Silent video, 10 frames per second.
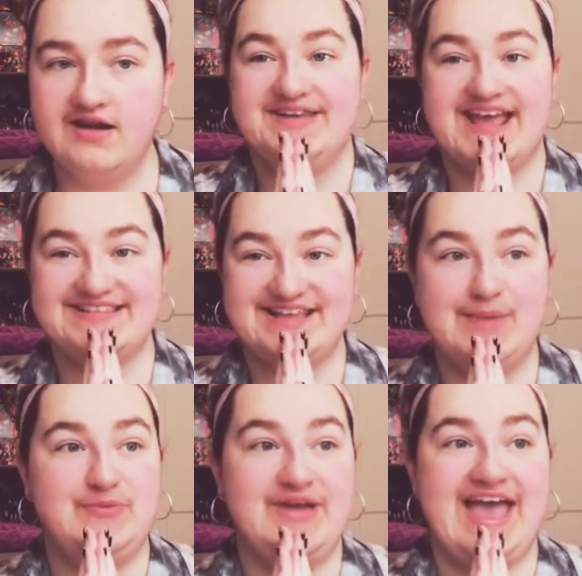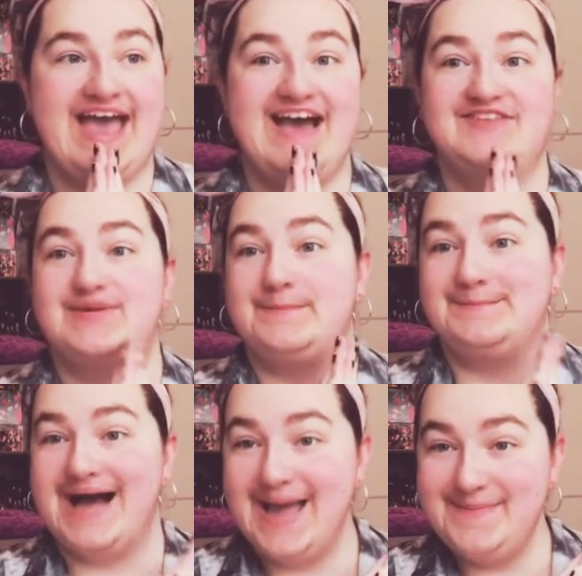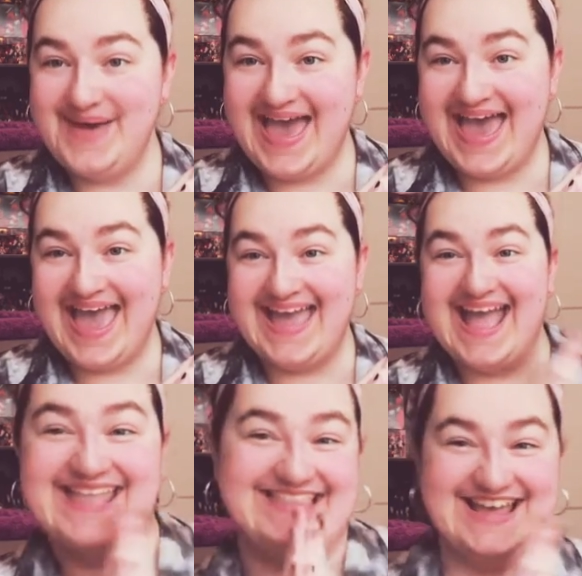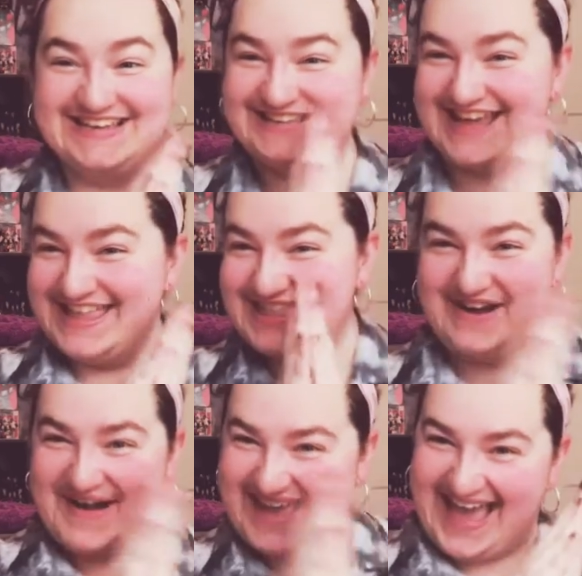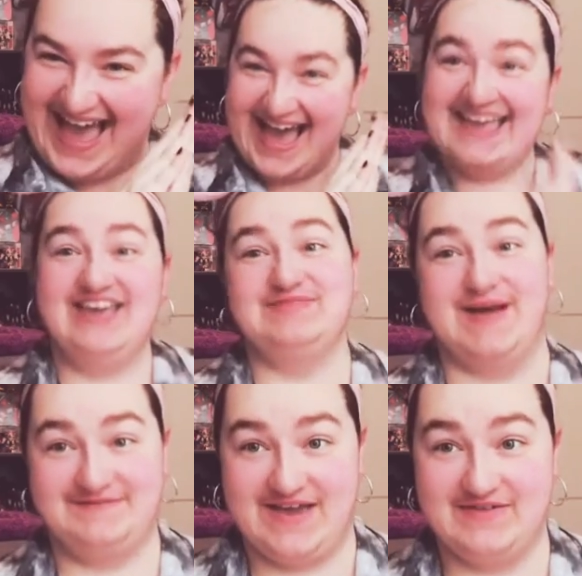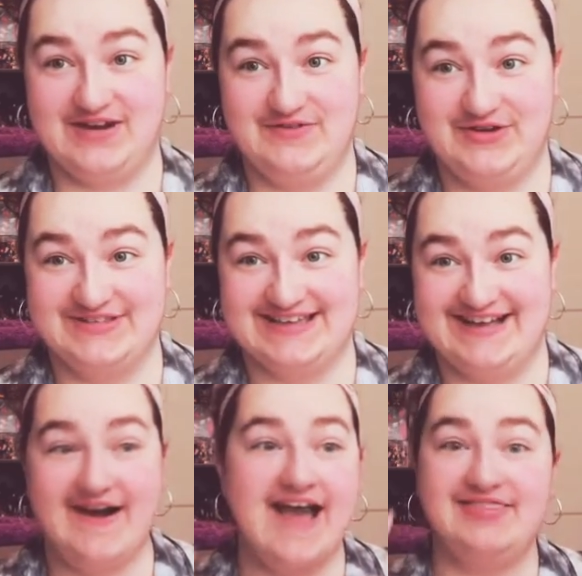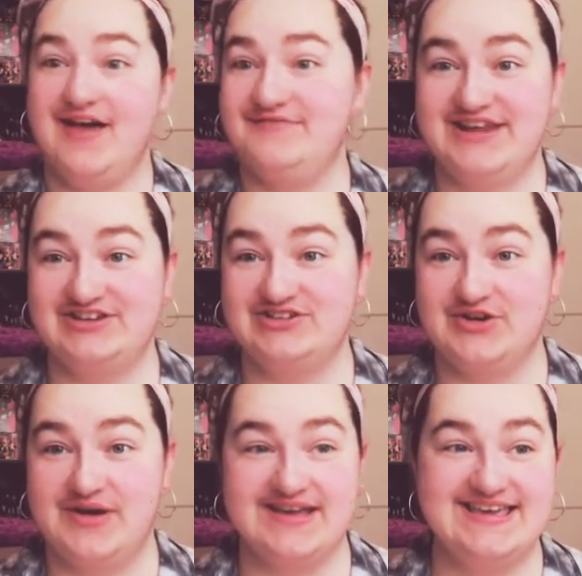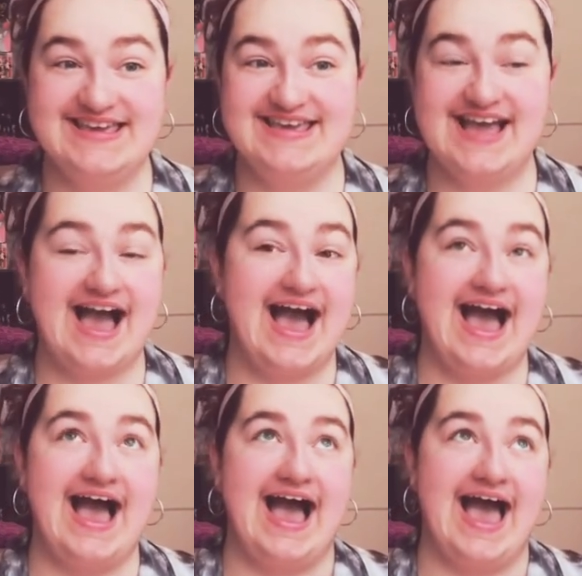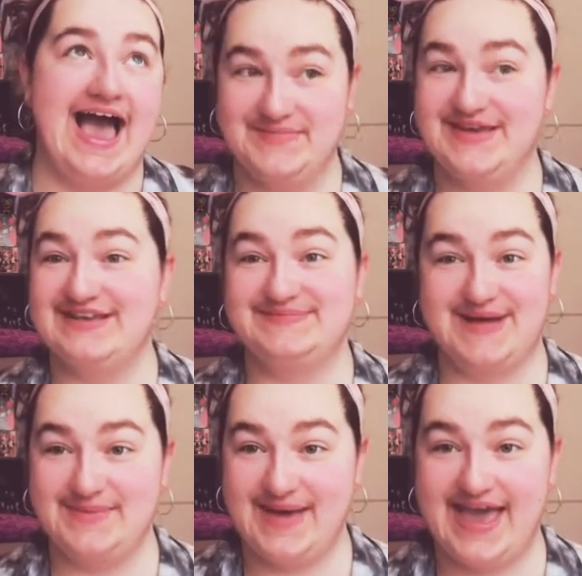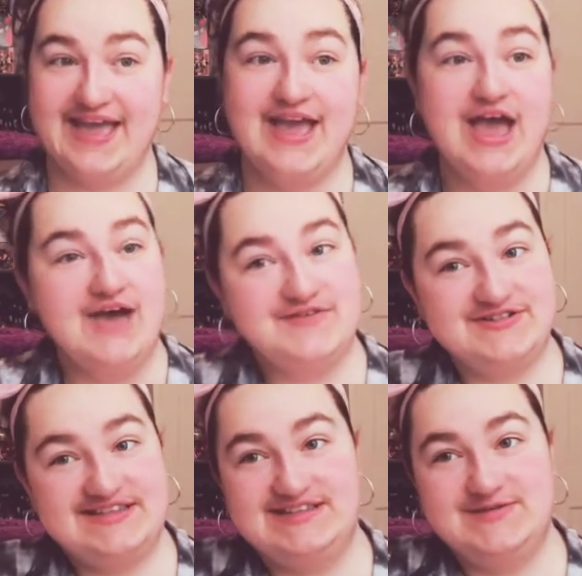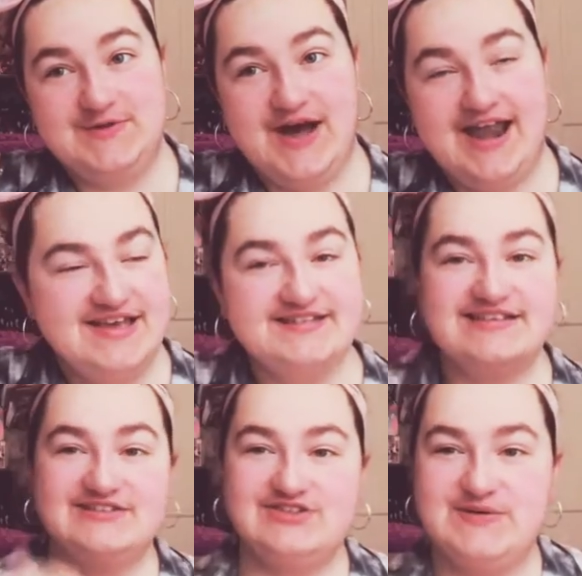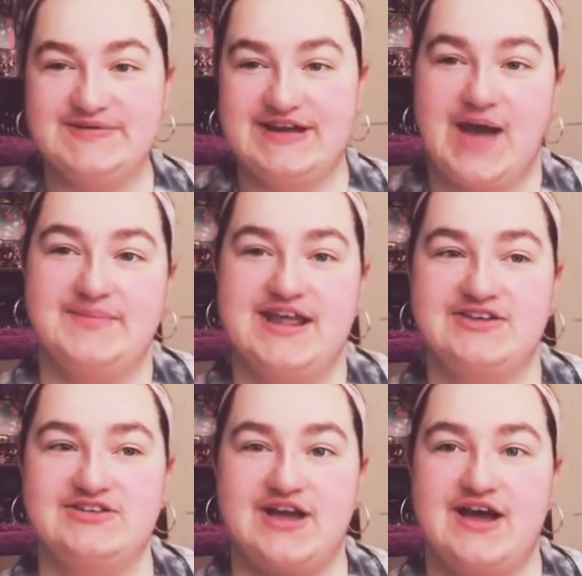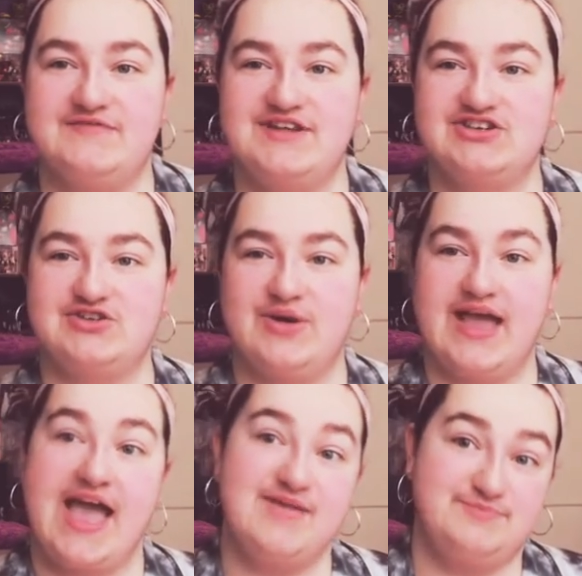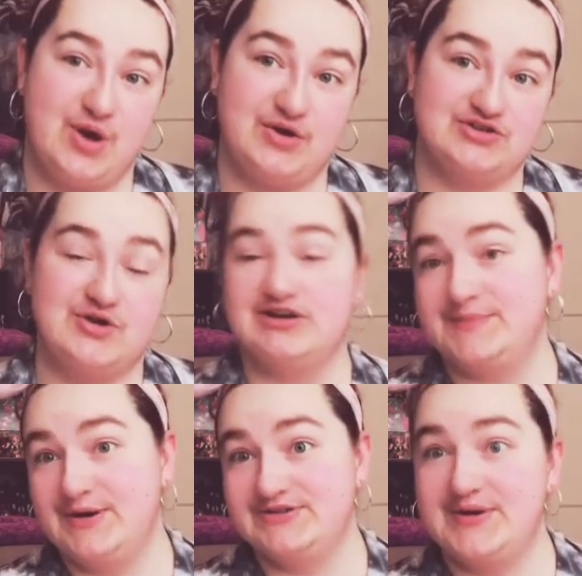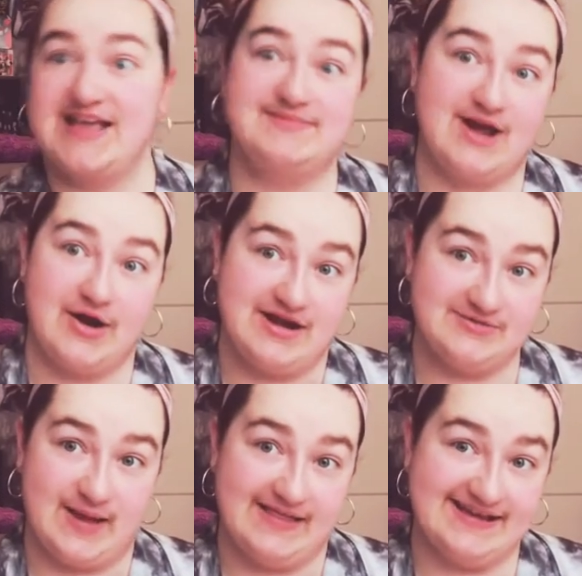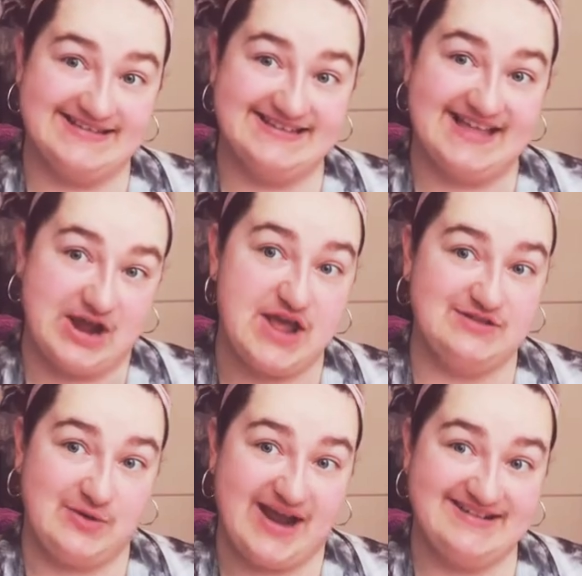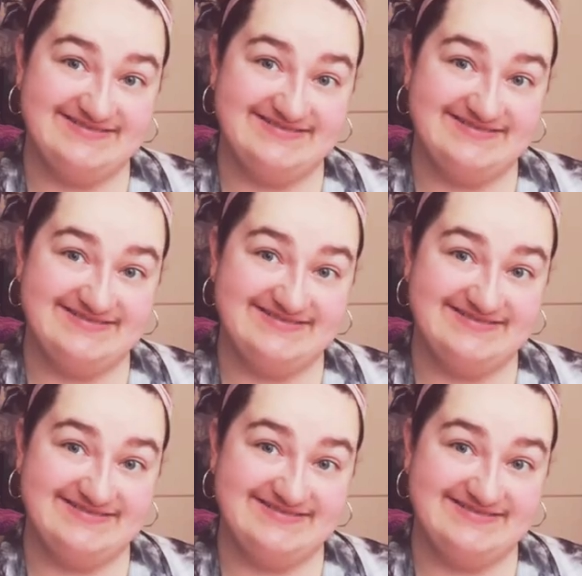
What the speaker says: Next up, we have my bae, Nishinoya. He's my favorite, if you couldn't tell. I love Nishinoya. He is my bae for season 1. Season 2 was a combination of Nishinoya and Bokuto, because Bokuto has my heart as well, because he's great.